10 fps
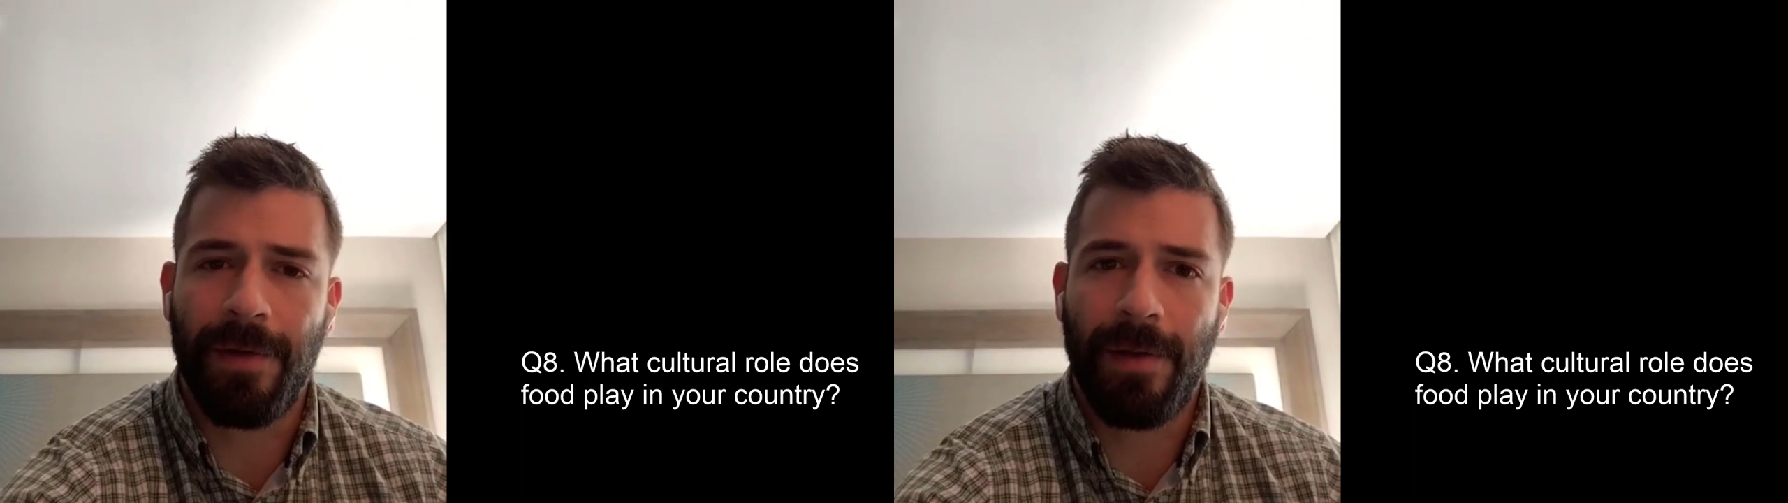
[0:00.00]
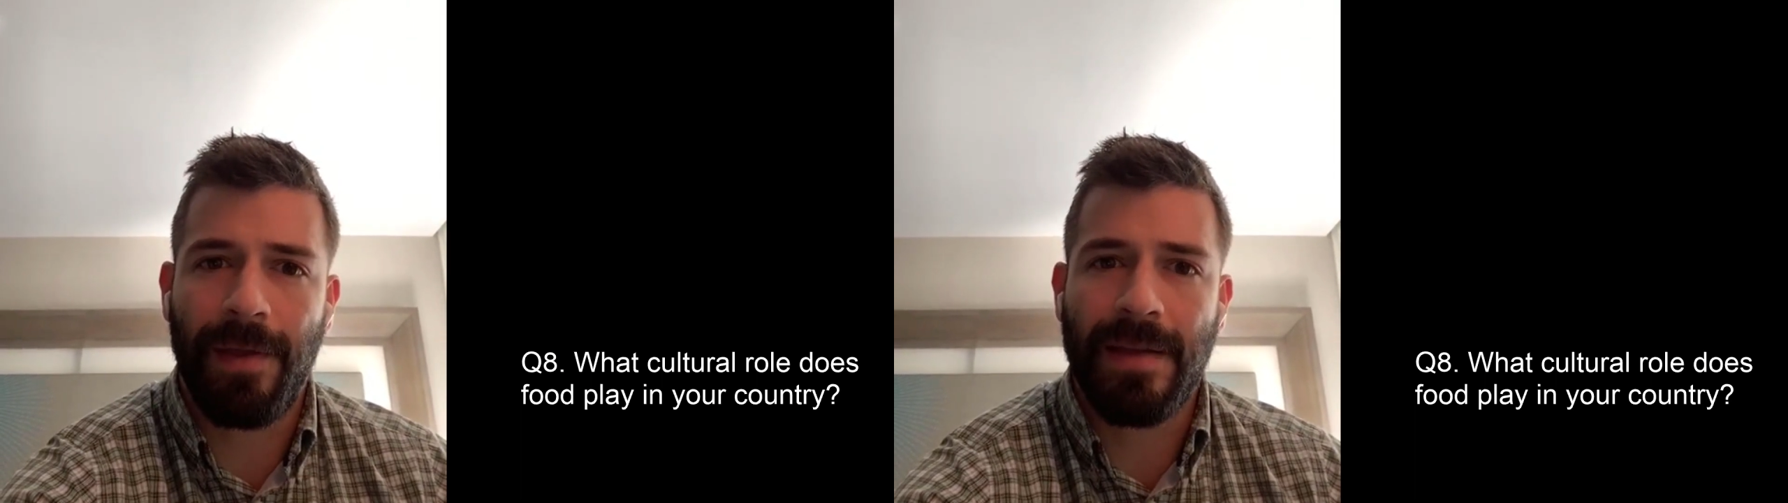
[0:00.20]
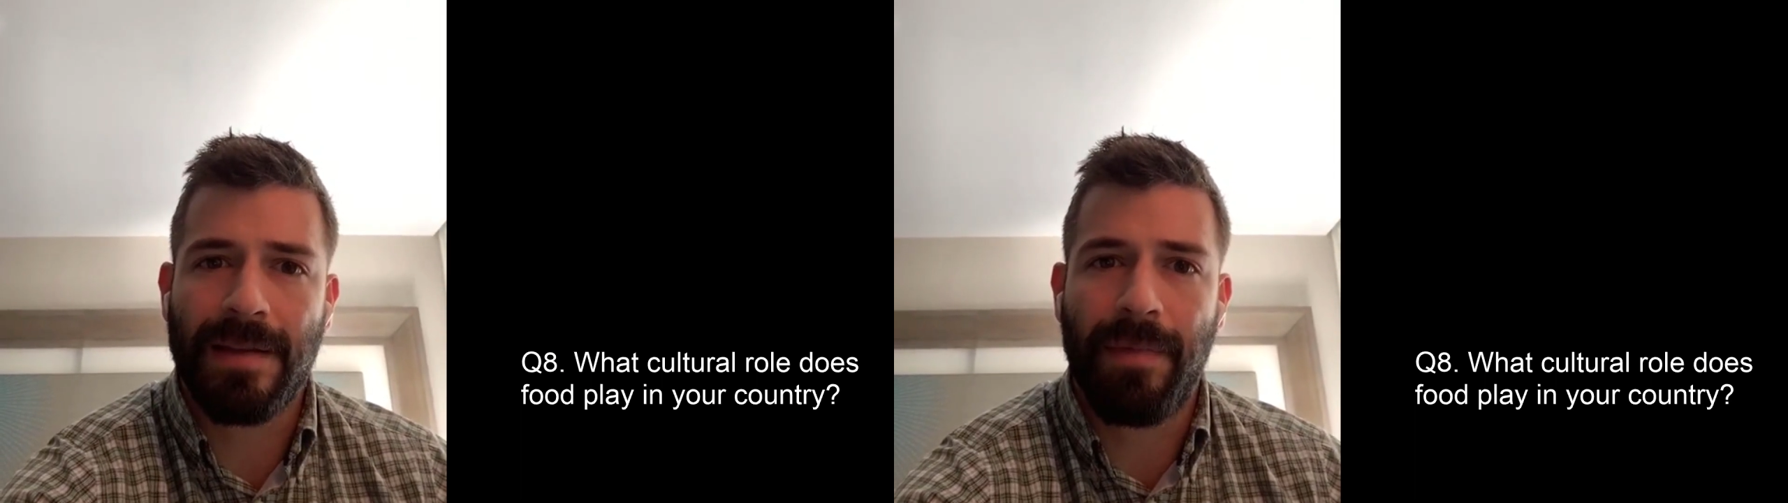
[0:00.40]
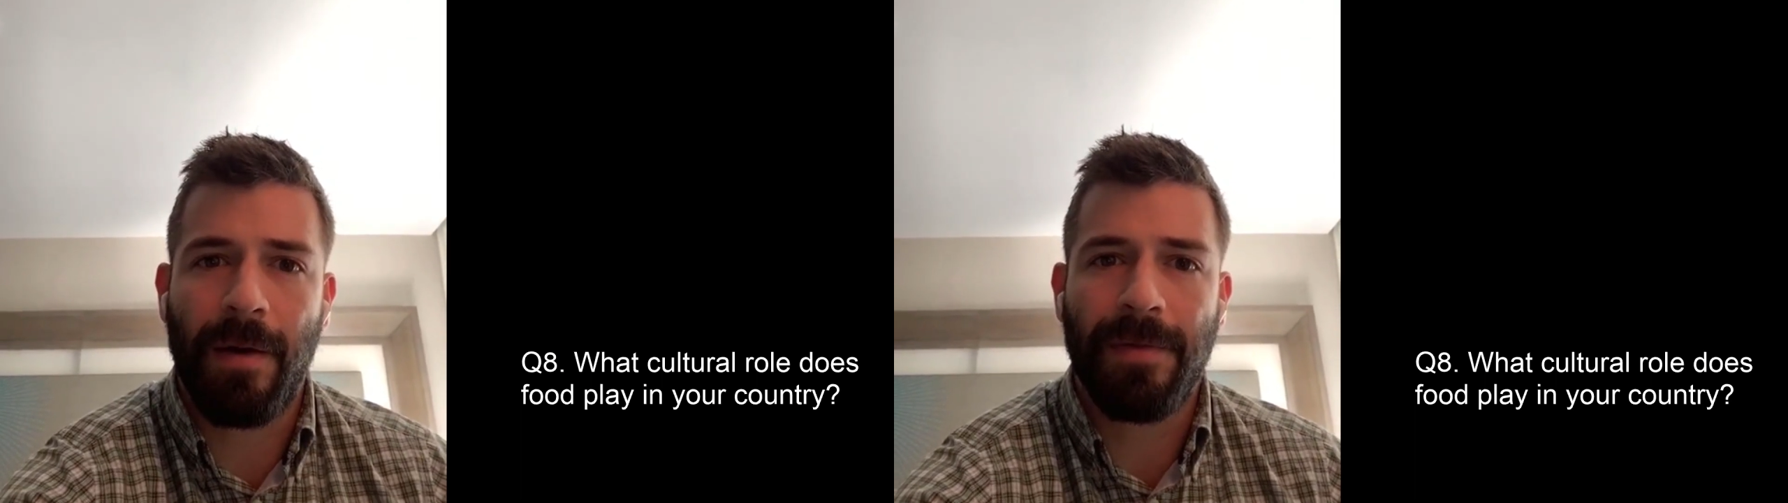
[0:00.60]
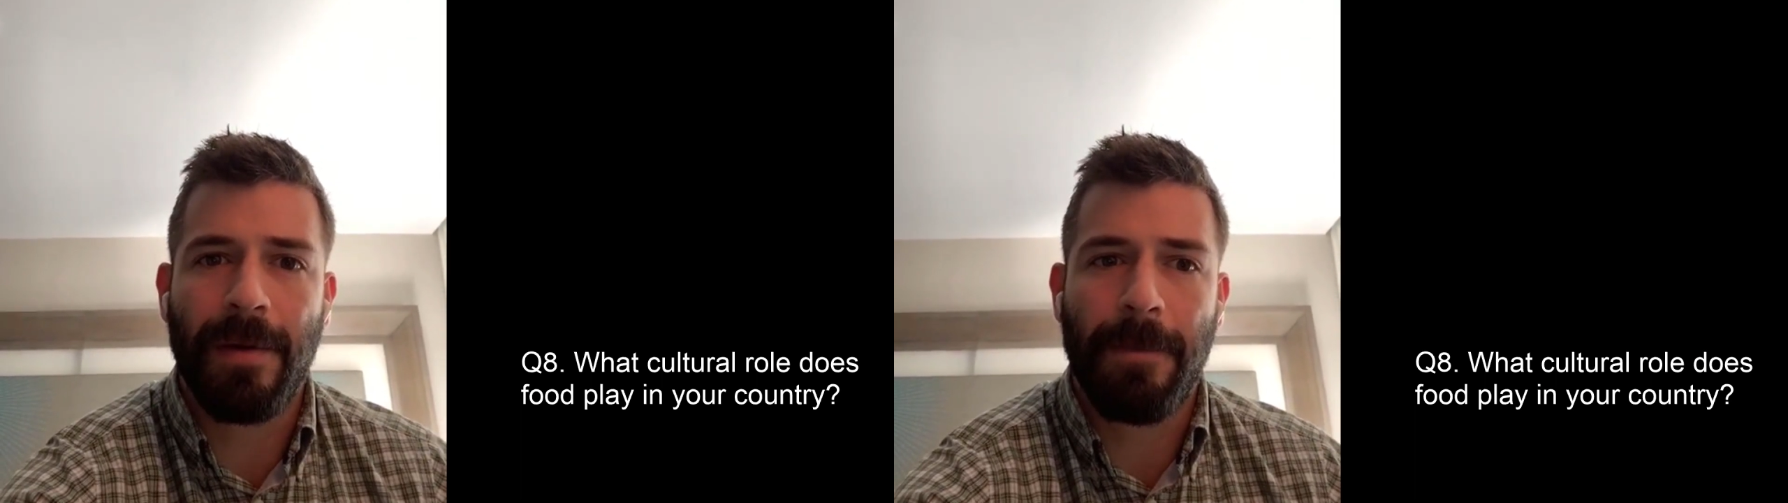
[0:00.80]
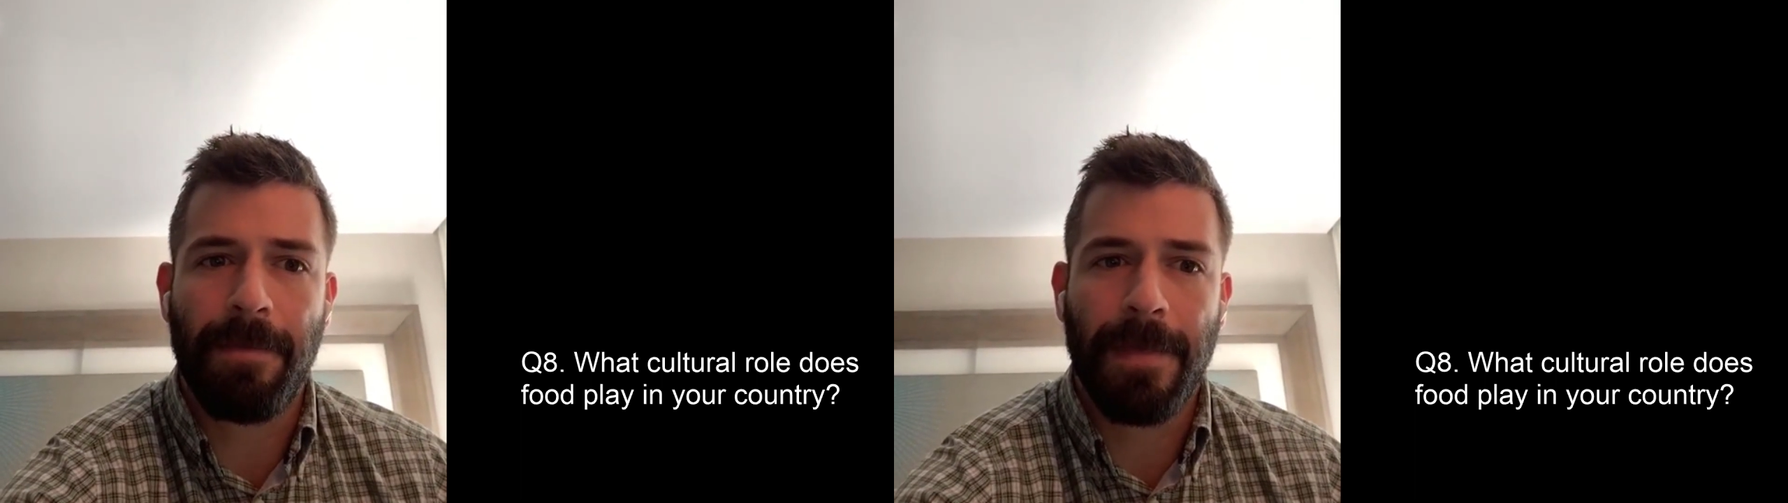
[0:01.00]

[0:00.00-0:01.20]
I think it's about the